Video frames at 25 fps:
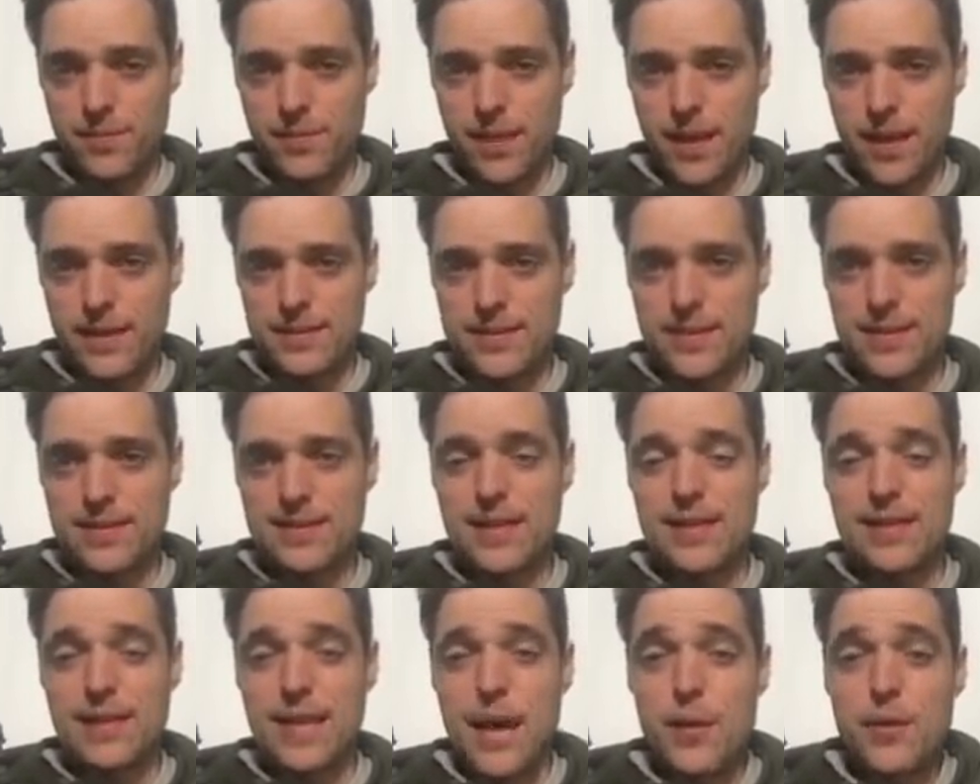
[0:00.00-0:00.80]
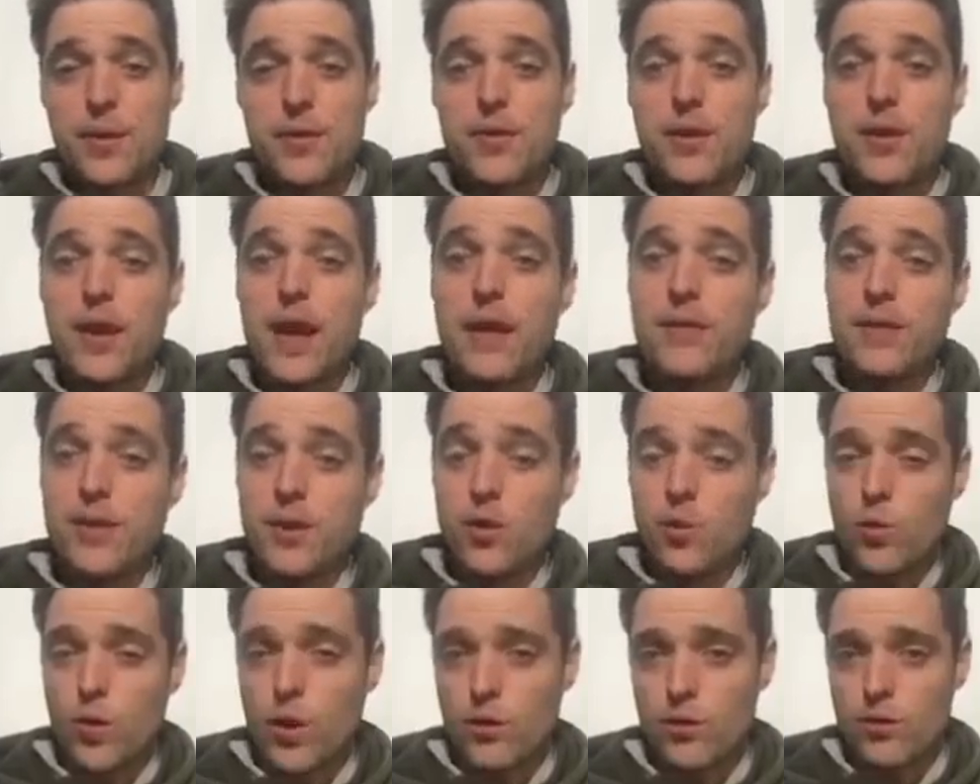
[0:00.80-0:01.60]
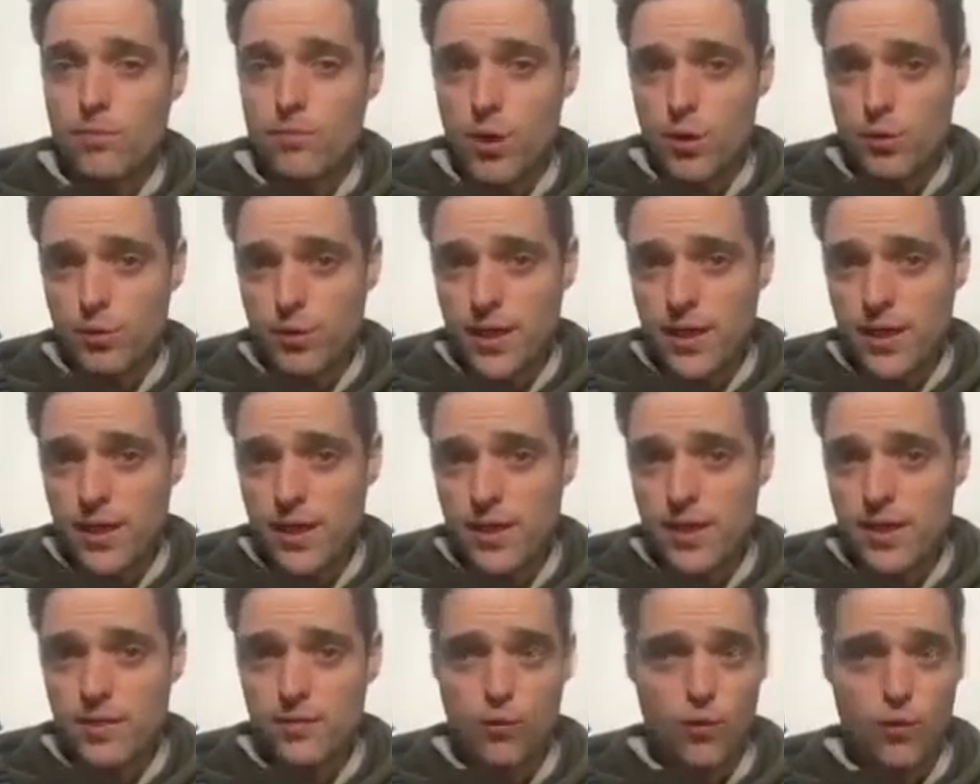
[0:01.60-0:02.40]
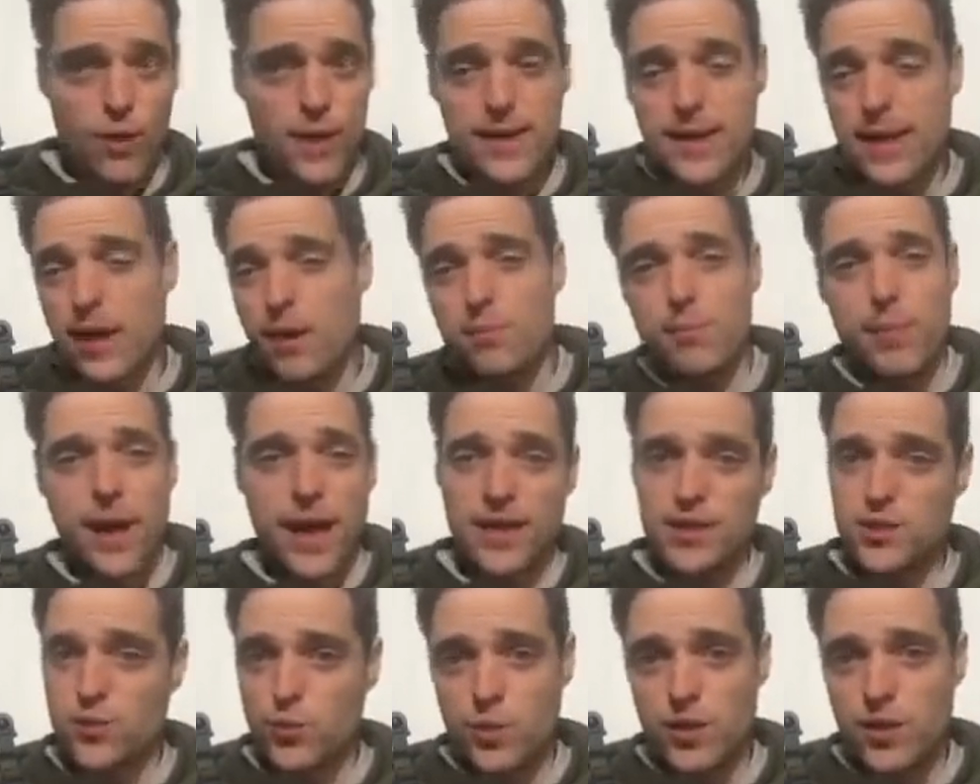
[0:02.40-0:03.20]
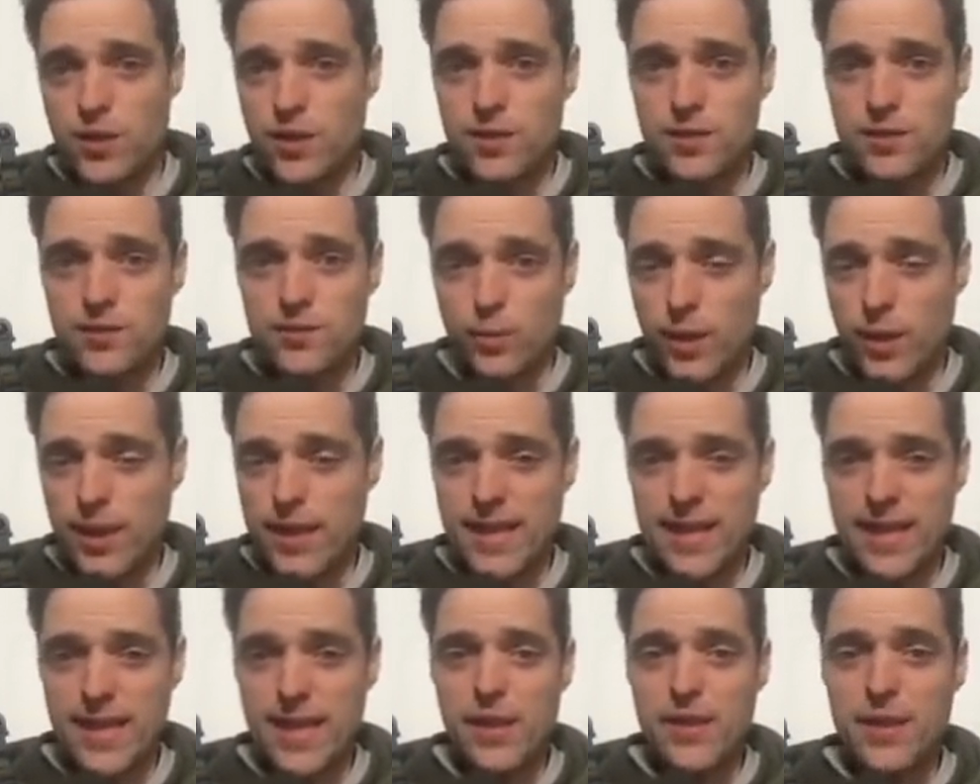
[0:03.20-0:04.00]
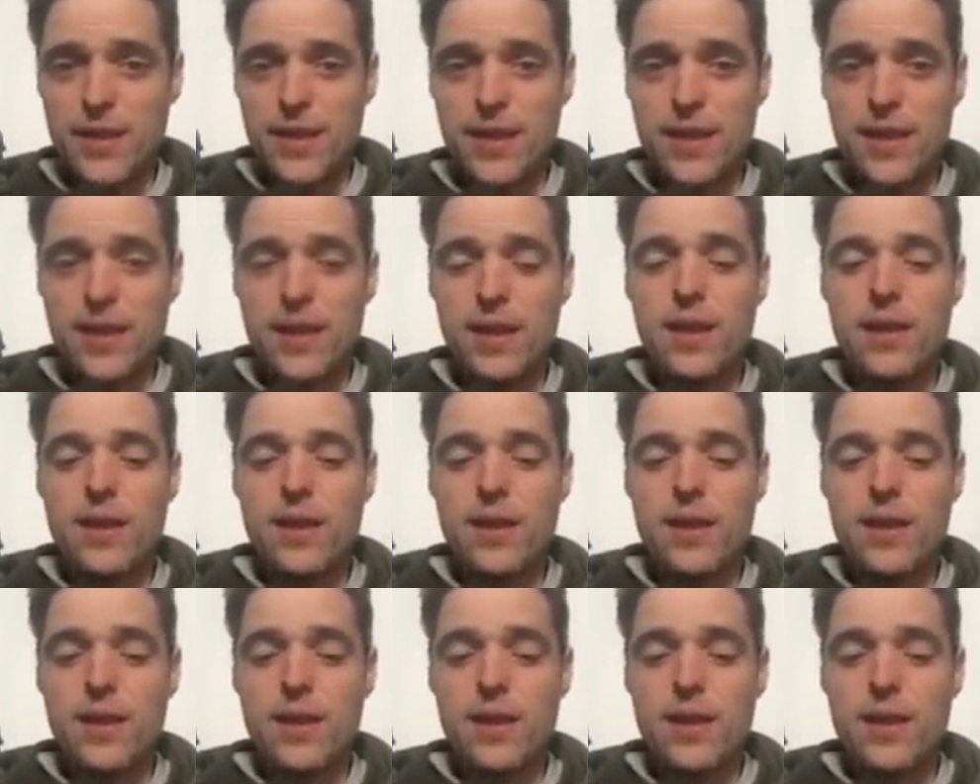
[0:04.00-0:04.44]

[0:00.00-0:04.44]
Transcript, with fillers: As I said, now that they're having to work remotely and write down passwords willy-nilly,